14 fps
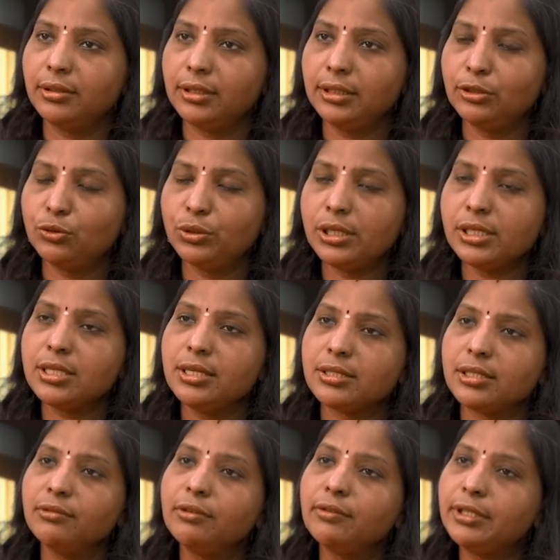In today's
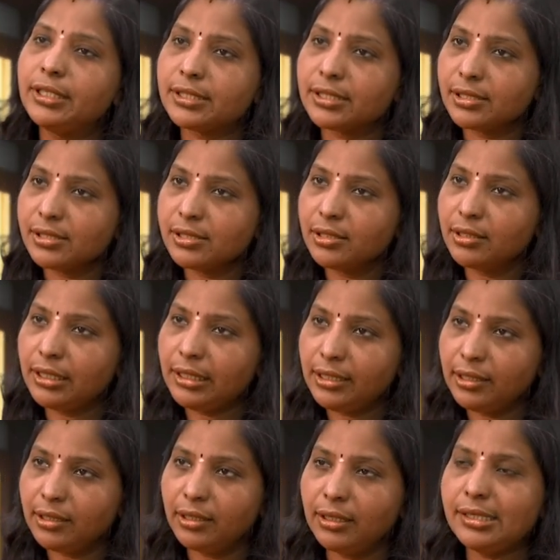lesson, we will discuss the
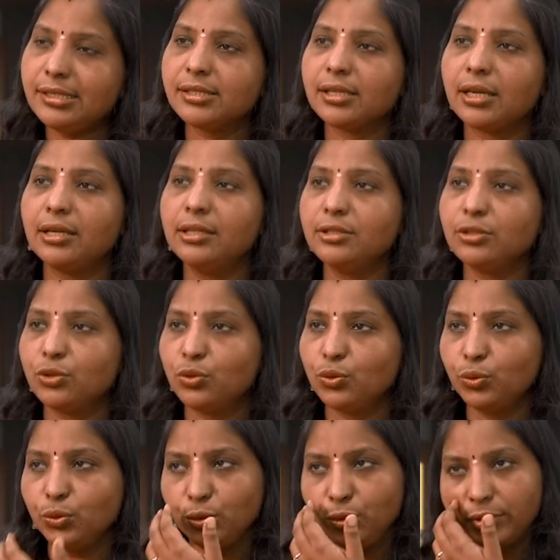clinical insights to
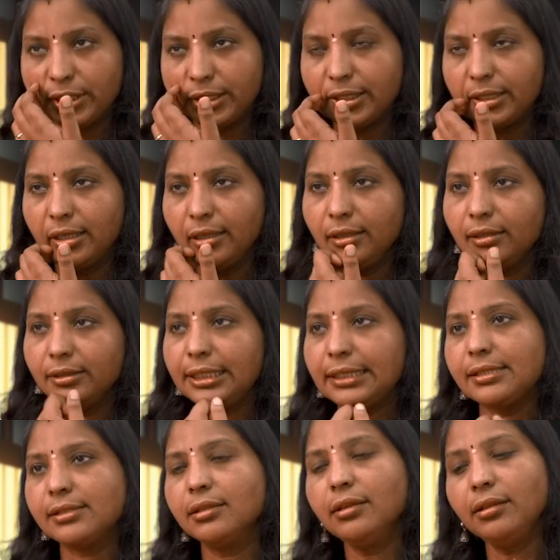Udwartana, that
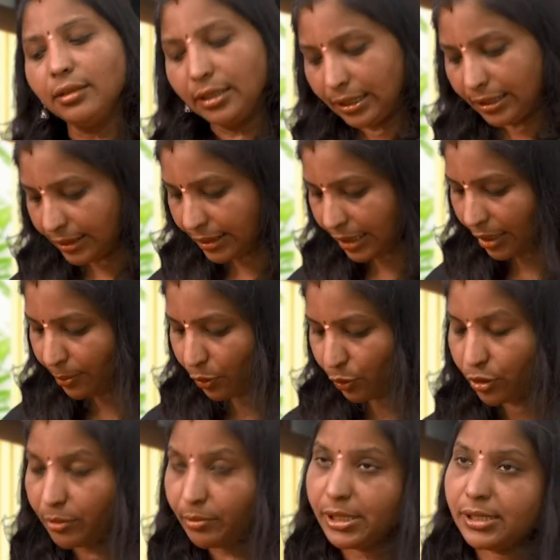is the dry
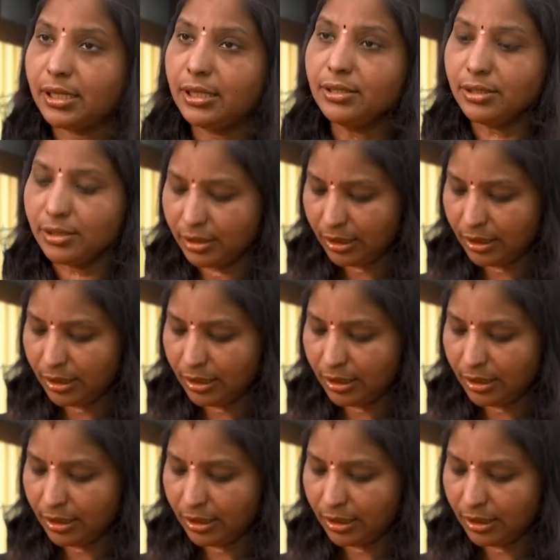powder massage.